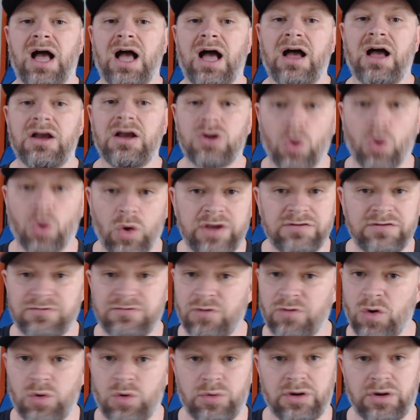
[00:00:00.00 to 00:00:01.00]
Going
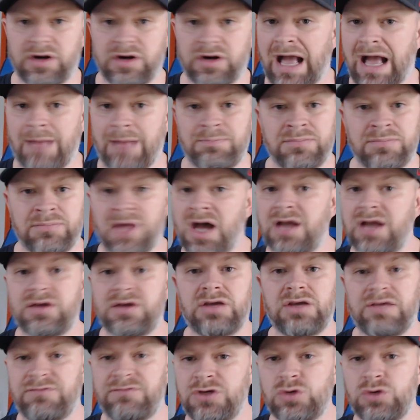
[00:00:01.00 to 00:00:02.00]
forward,
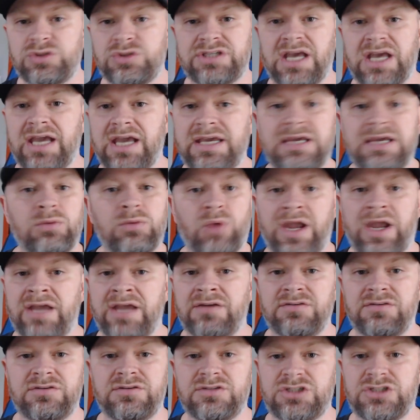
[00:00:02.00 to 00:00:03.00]
if you say he
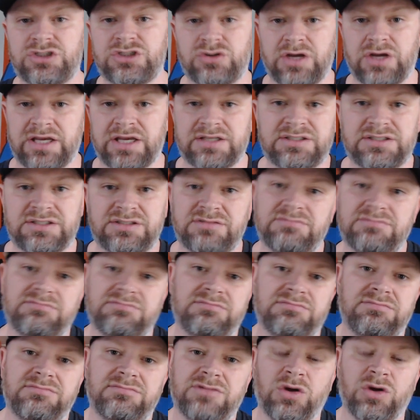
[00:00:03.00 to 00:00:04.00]
ran streaks,
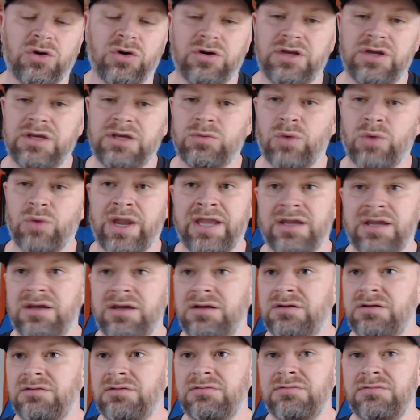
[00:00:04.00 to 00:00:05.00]
or he
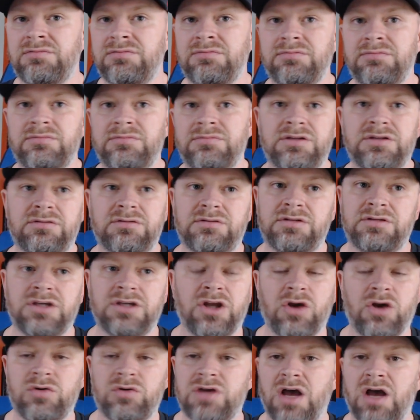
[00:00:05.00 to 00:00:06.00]
ran,
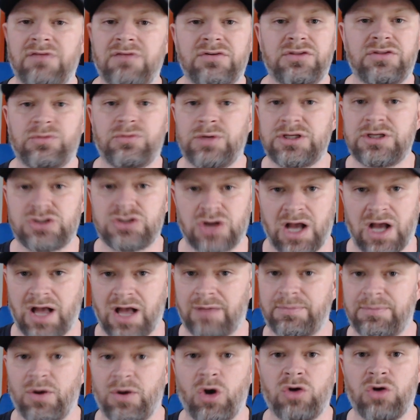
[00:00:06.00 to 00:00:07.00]
cover 3
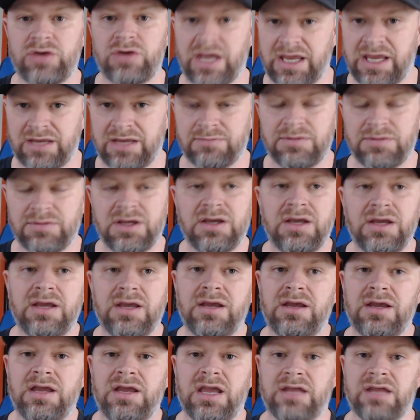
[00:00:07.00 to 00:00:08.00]
drop all game,
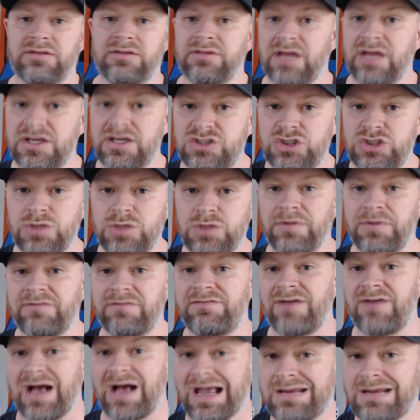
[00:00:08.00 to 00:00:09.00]
unless you
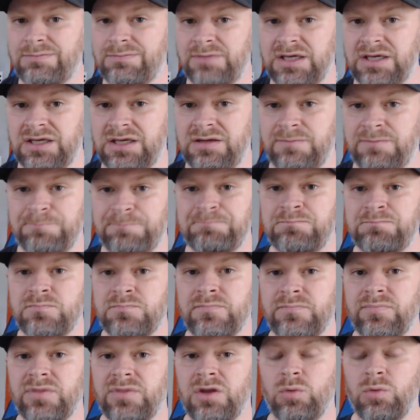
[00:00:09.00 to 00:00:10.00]
provide me
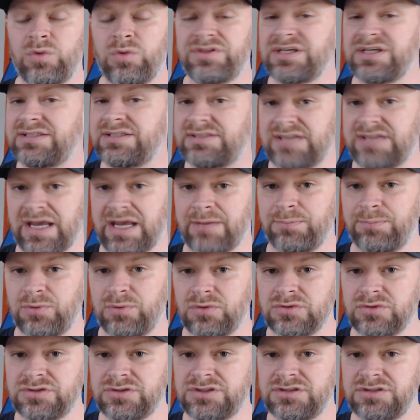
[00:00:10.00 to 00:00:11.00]
with
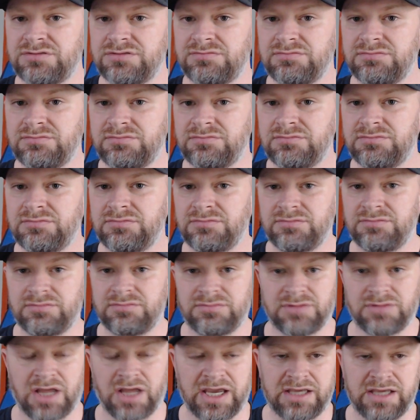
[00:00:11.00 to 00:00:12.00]
examples,
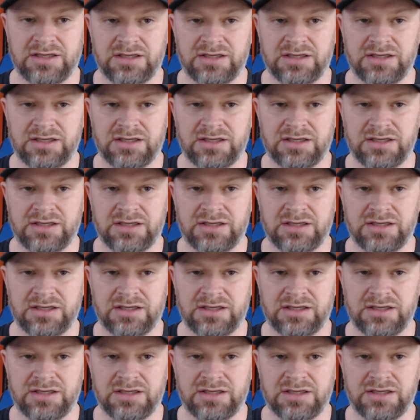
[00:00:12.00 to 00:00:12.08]
like,